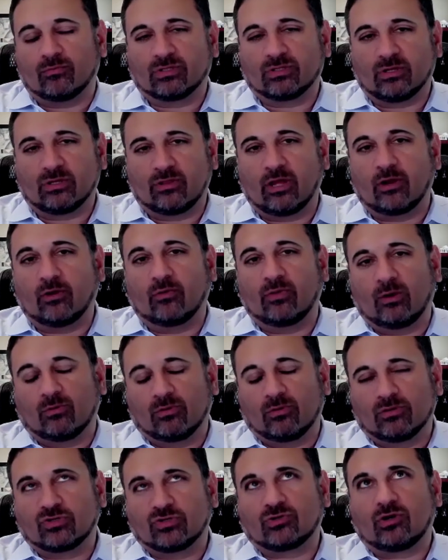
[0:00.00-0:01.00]
So they were
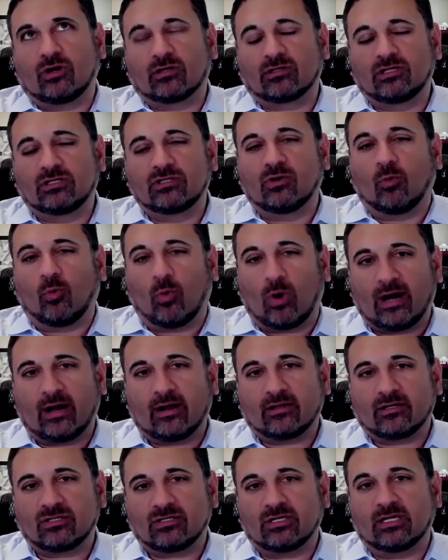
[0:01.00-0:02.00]
instructed to
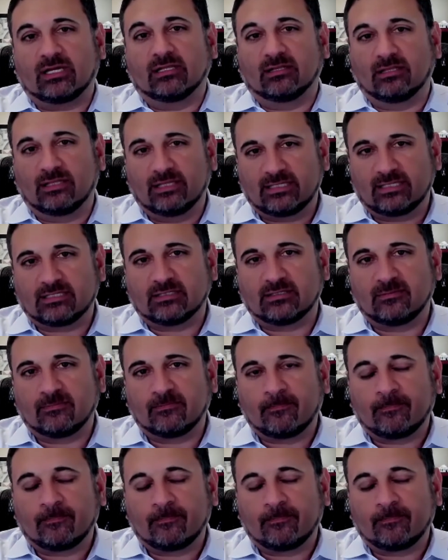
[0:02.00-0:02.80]
watch and listen.